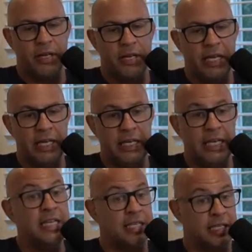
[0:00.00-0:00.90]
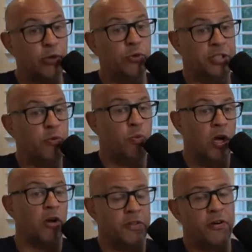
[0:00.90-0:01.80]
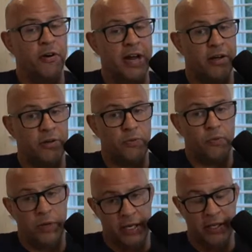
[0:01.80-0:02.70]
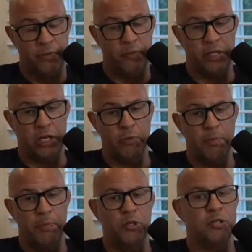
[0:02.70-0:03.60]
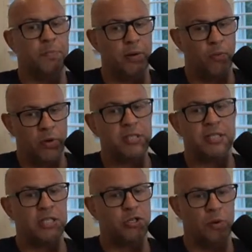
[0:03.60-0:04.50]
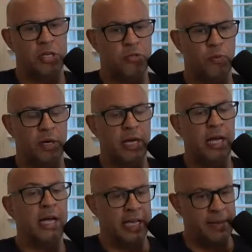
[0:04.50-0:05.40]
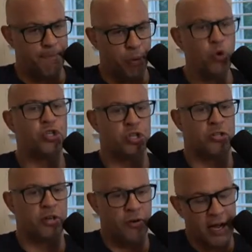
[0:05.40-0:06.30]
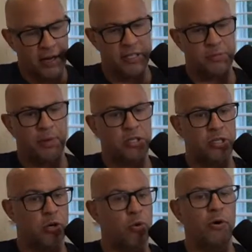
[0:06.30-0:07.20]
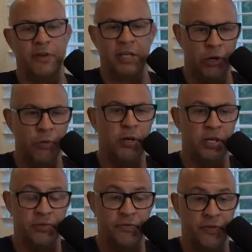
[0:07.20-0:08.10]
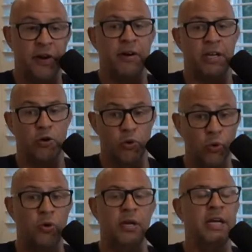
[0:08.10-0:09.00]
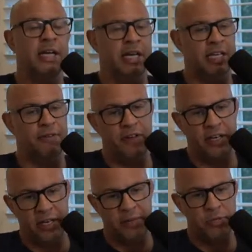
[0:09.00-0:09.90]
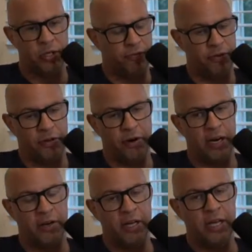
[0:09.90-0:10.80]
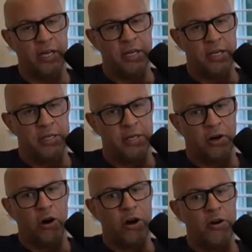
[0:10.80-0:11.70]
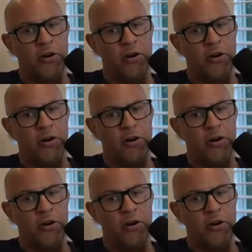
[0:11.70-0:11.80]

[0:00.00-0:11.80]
he still did well on the ground with Gilbert Burns, but it wasn't a situation where he pushed the ground as much as he could have, and Gilbert is very good at defending himself on the ground. So I don't